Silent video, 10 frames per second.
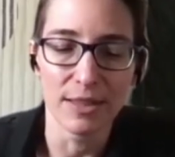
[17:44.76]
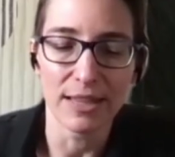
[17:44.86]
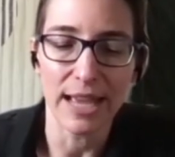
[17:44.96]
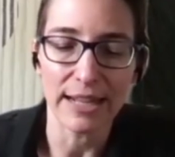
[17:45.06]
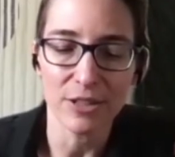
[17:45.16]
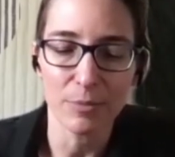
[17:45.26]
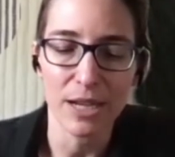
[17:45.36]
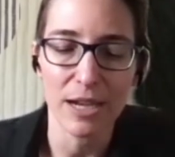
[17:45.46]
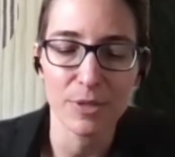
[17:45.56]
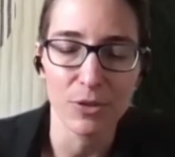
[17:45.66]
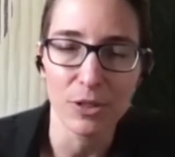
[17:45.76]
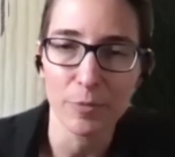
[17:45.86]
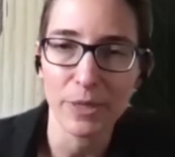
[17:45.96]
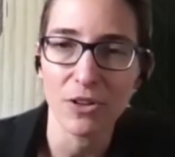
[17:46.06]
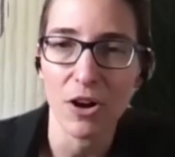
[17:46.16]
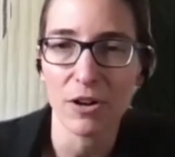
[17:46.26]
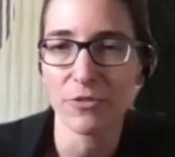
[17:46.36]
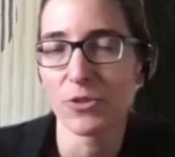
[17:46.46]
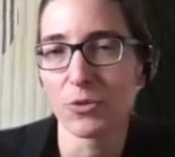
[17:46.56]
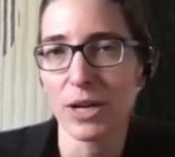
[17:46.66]
and sometimes they're a little bit
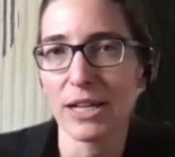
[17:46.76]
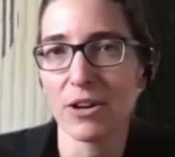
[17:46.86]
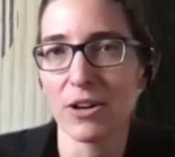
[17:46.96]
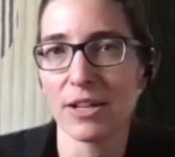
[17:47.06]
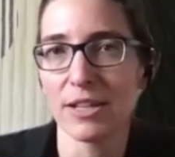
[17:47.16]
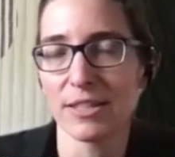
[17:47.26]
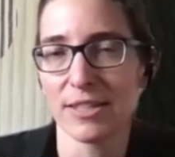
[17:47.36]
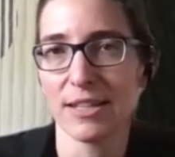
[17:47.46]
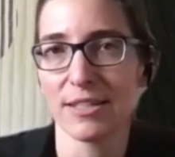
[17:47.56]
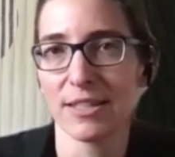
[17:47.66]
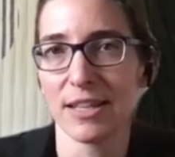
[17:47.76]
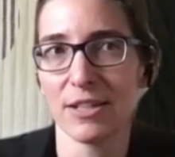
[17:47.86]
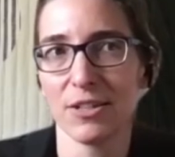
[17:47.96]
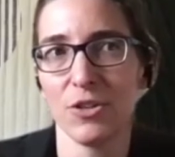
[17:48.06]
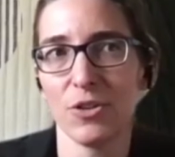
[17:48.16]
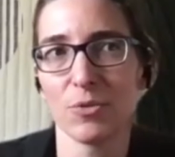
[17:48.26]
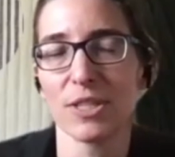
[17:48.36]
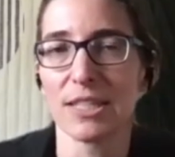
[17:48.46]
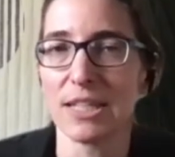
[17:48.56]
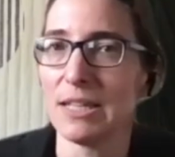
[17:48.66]
off the radar in the sense that you don't
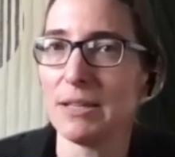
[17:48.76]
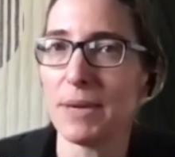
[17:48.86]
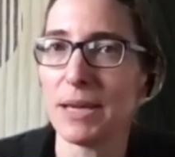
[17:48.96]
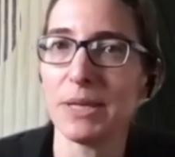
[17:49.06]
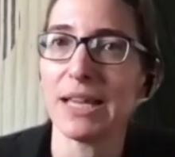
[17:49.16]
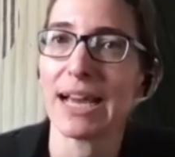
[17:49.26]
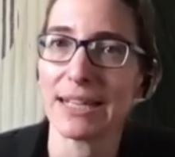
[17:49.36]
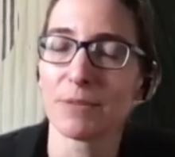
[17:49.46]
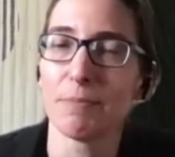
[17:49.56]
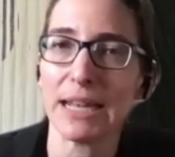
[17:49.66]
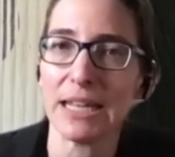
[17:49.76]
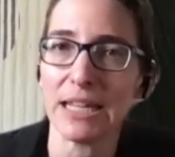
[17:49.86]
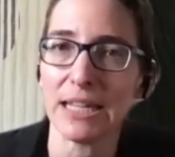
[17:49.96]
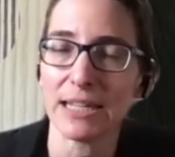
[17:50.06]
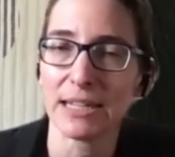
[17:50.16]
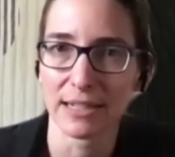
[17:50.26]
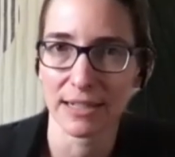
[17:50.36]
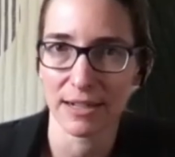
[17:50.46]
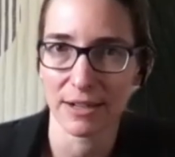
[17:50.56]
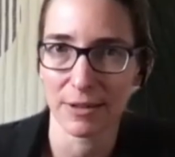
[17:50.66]
see maybe as many
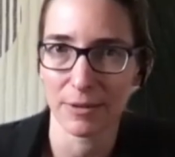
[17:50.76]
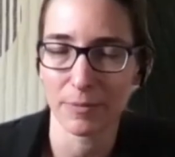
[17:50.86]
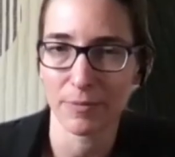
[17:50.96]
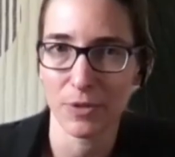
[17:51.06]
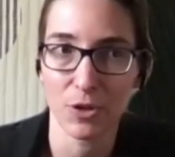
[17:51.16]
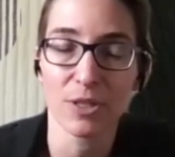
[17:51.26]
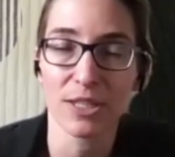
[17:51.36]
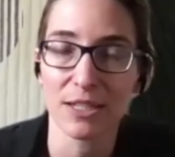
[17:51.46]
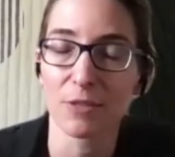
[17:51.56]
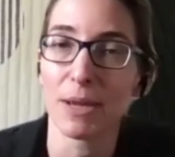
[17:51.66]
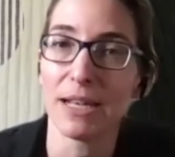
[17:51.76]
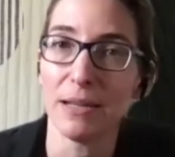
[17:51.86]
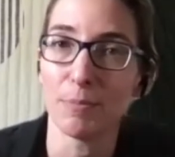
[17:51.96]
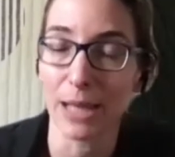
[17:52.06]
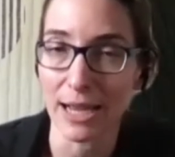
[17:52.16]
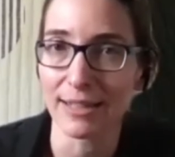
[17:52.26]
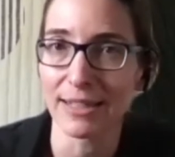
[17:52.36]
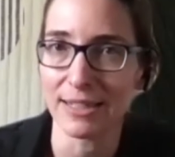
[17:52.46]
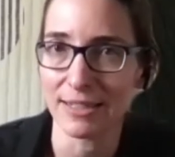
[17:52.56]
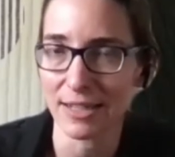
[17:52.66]
uh, you don't see as many
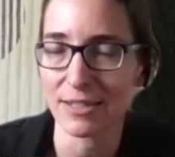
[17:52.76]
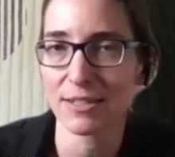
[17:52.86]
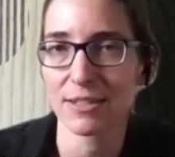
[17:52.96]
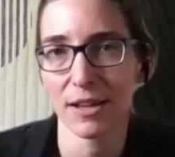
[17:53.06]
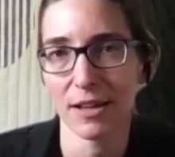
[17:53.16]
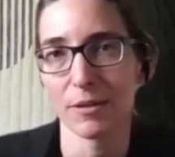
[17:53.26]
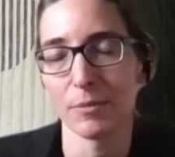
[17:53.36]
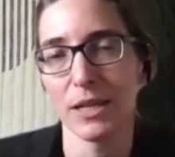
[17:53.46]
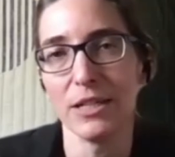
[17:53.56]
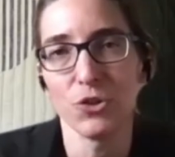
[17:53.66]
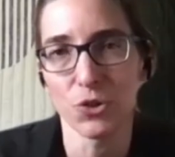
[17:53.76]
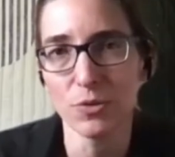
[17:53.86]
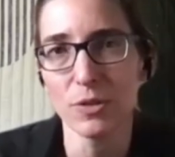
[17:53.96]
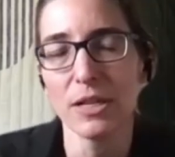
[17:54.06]
black-legged ticks um, in june